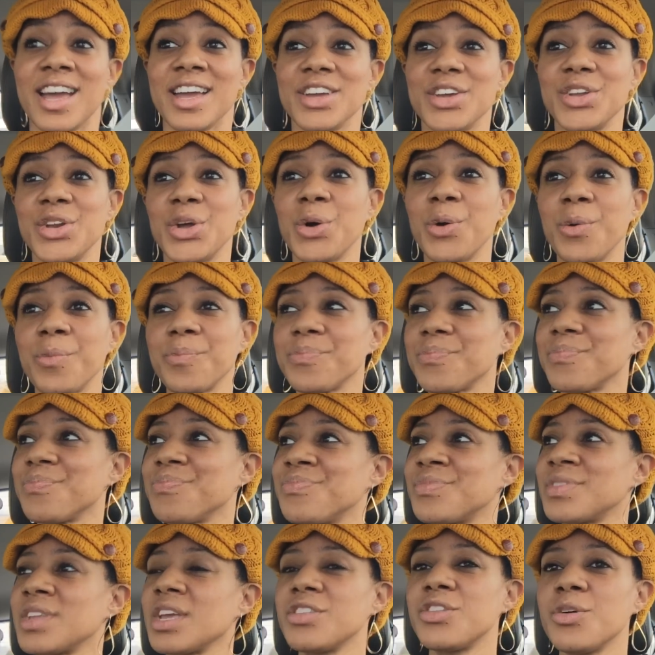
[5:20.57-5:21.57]
You know,
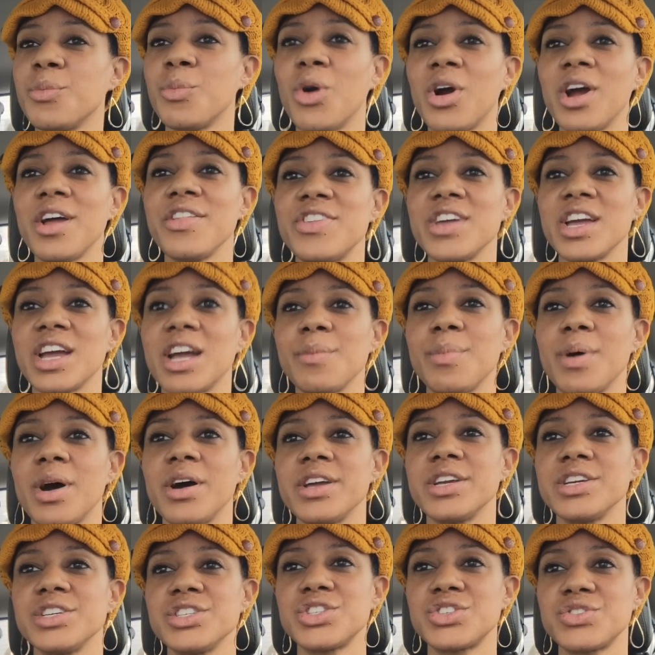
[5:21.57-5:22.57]
the more I think about
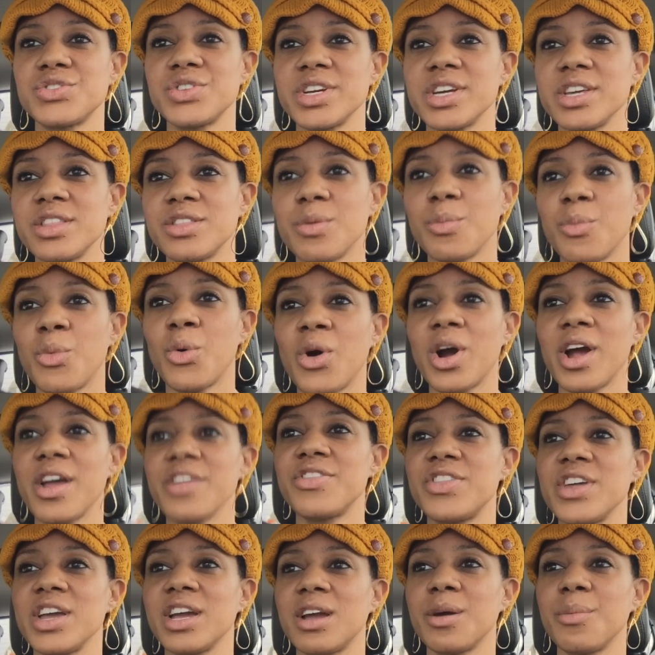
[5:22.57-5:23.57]
history, the more
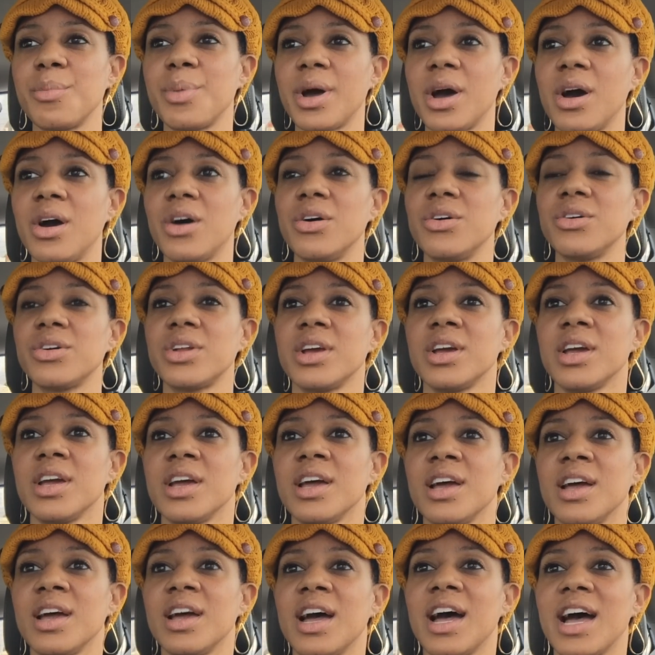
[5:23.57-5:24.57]

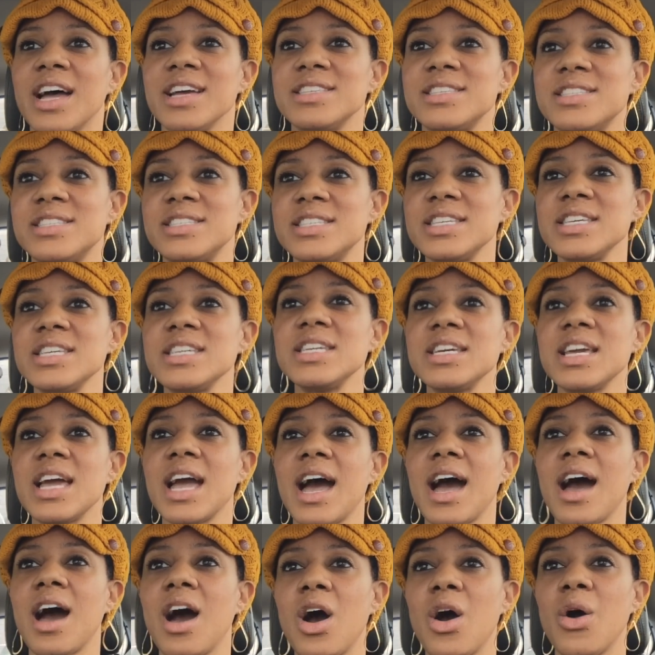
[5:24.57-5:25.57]
I see
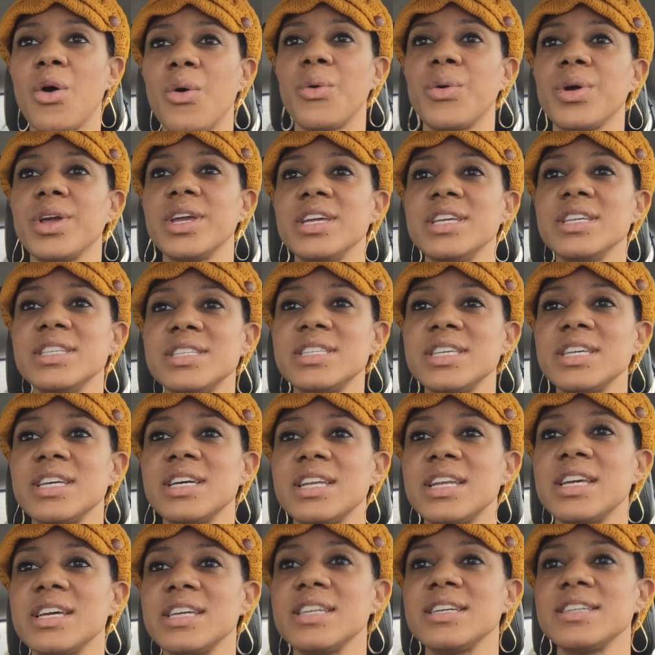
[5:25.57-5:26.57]
how easy
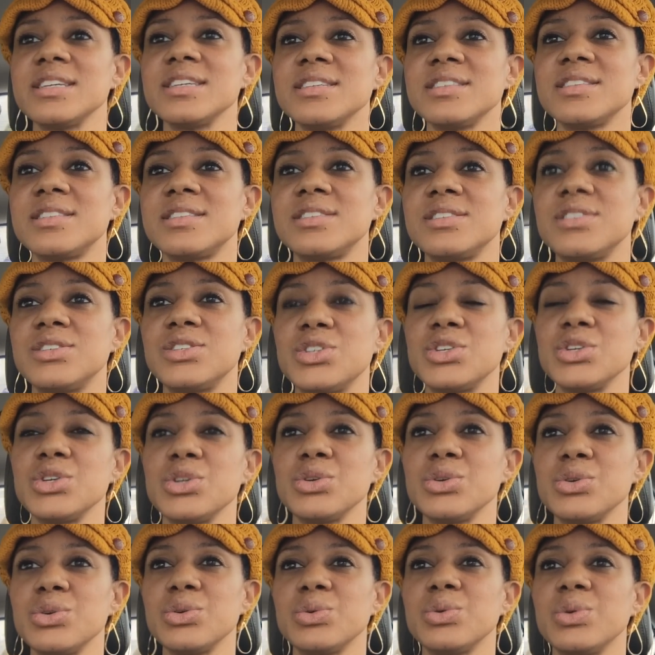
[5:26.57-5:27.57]
it is
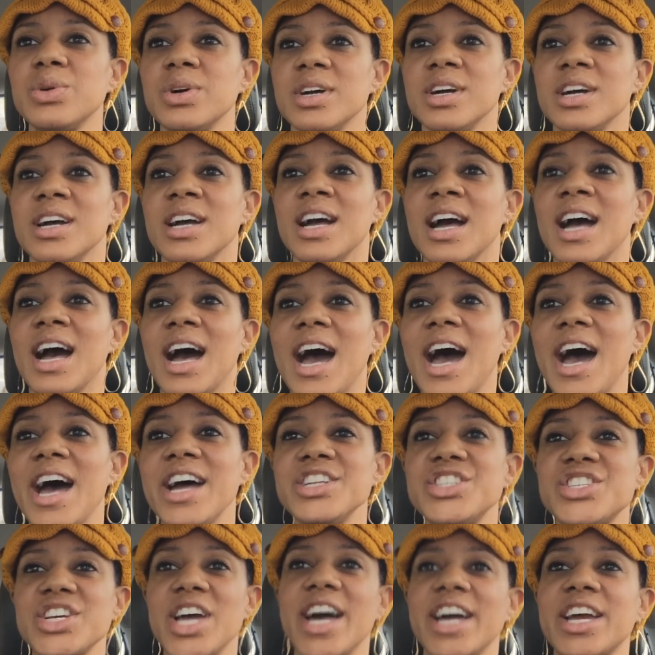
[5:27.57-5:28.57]
to
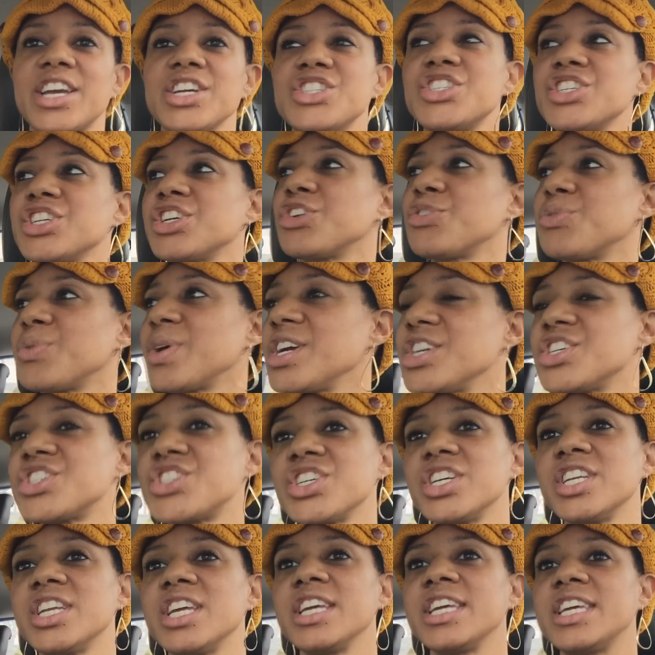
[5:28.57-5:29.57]
hijack a
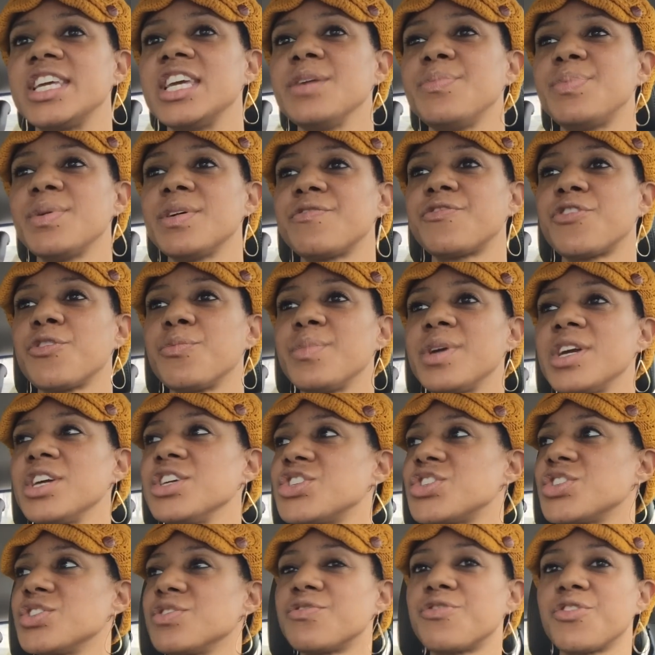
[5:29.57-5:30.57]
generation and keep
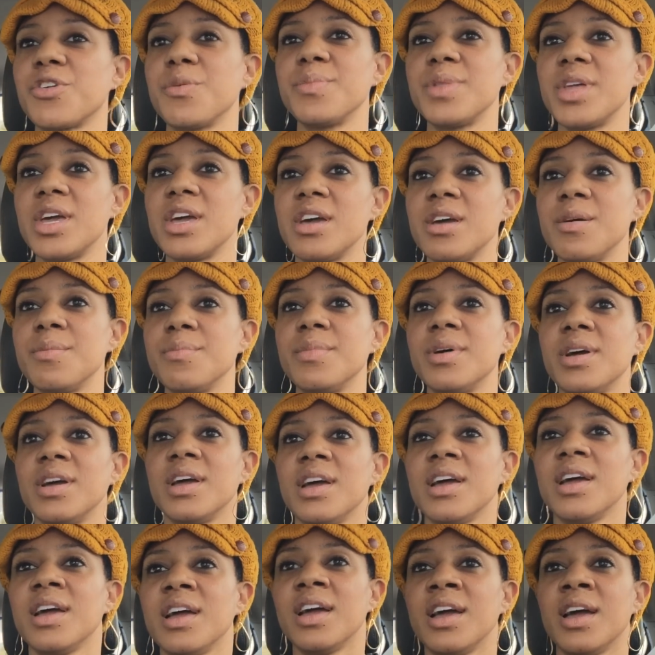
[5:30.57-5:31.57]
information from
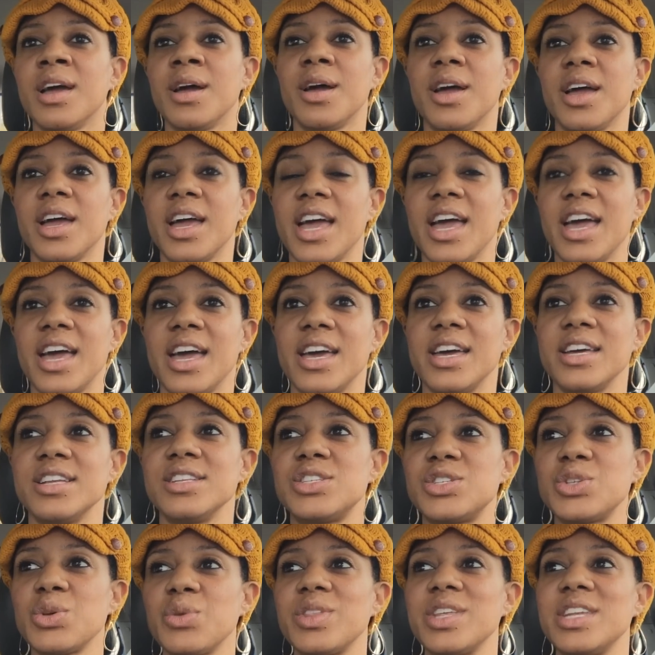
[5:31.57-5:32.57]
them,
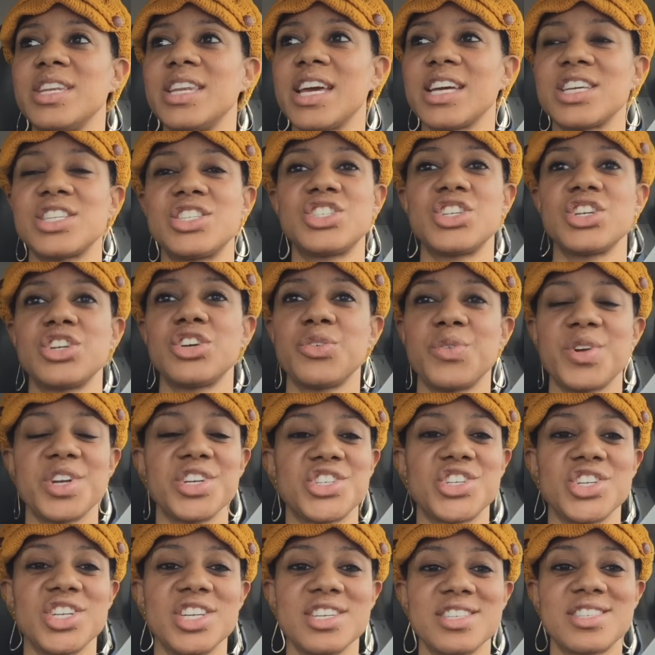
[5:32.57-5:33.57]
and so the next
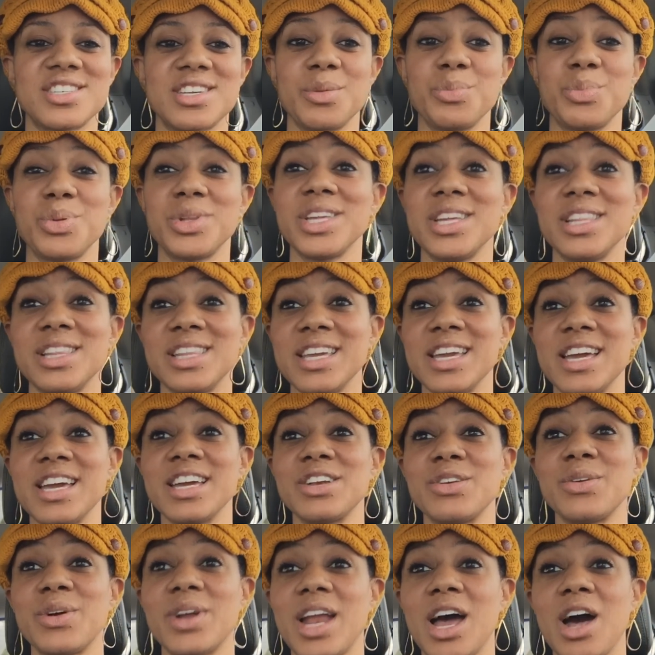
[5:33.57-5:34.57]
generation is completely
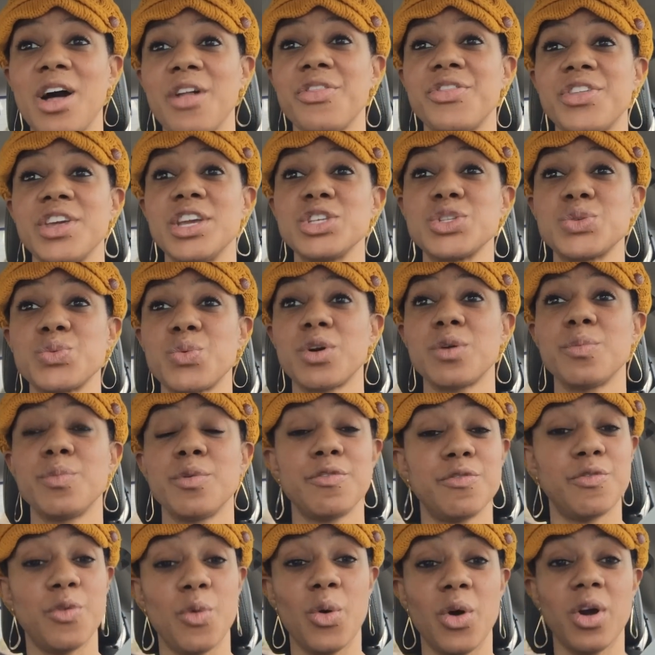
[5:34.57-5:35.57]
ignorant how things were
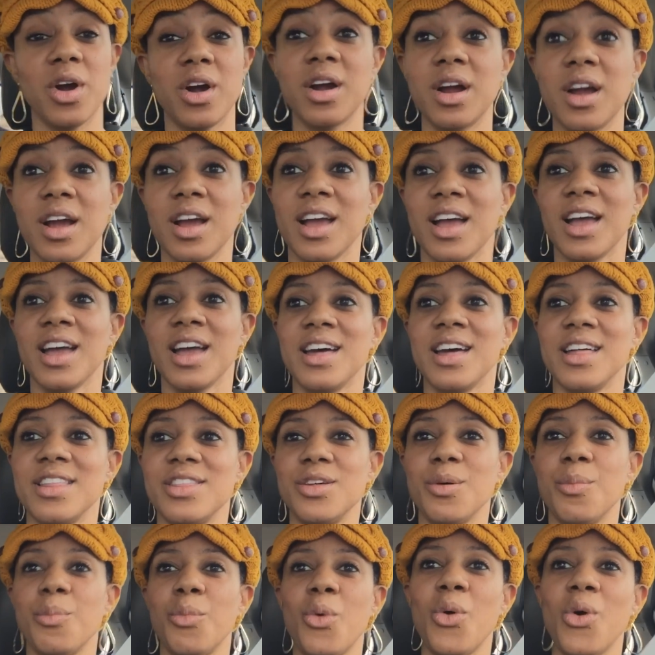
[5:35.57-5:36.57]
before.
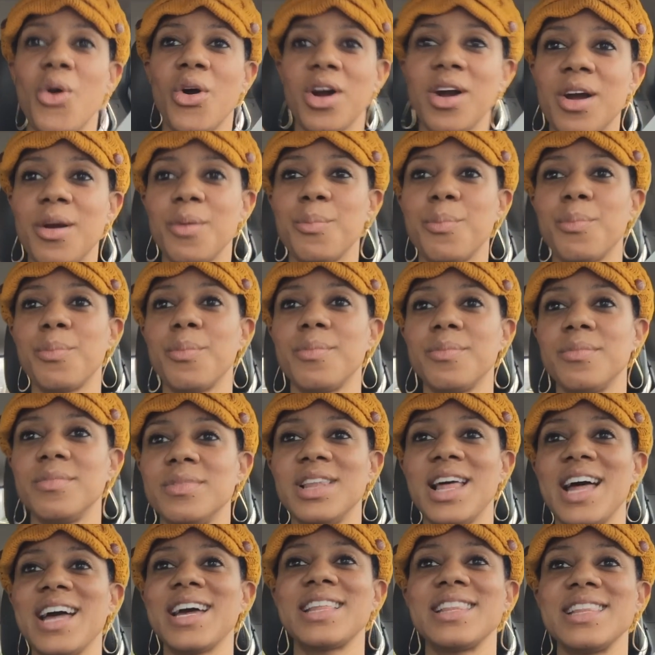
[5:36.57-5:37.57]
The more
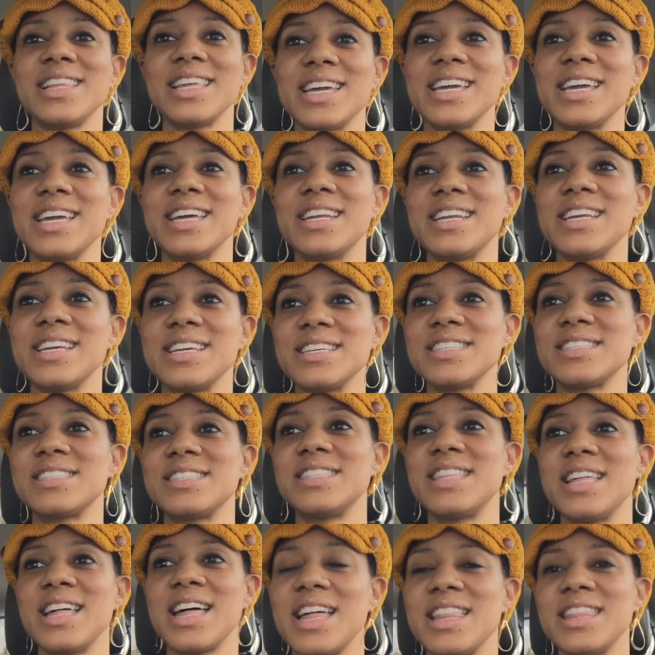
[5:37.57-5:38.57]
likely it is
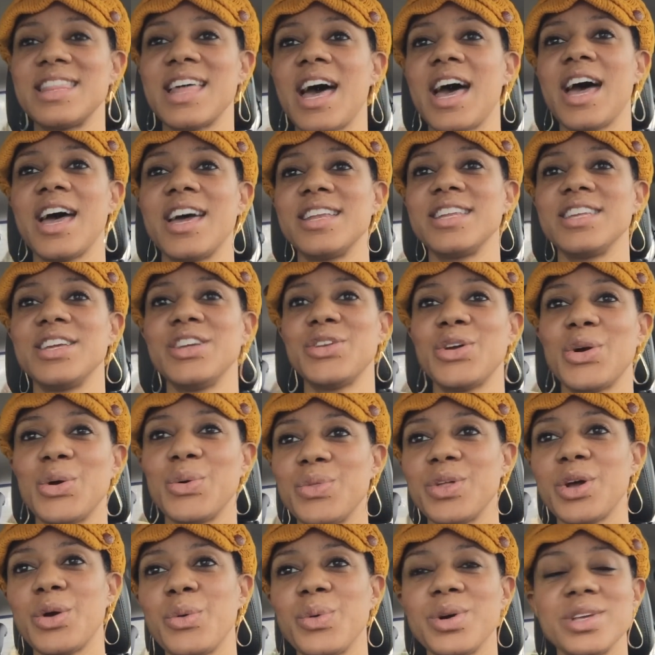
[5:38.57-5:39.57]
that you know,
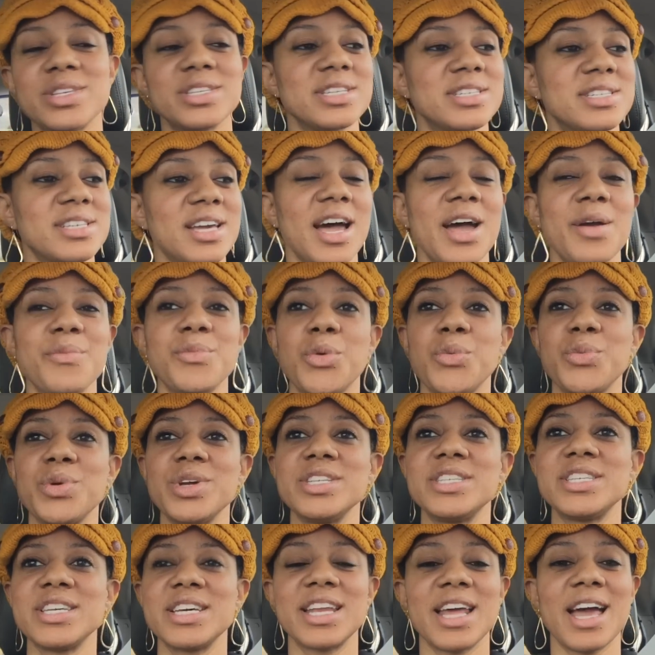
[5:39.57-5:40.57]
there was a time when we
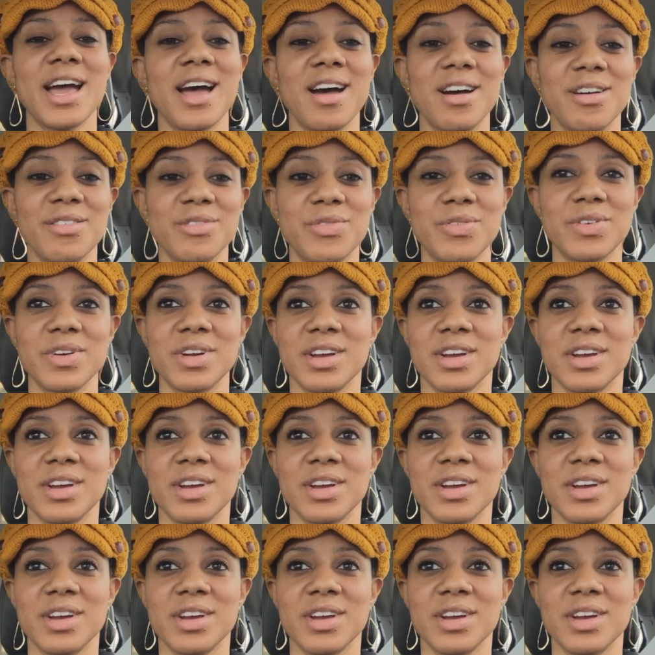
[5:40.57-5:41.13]
did have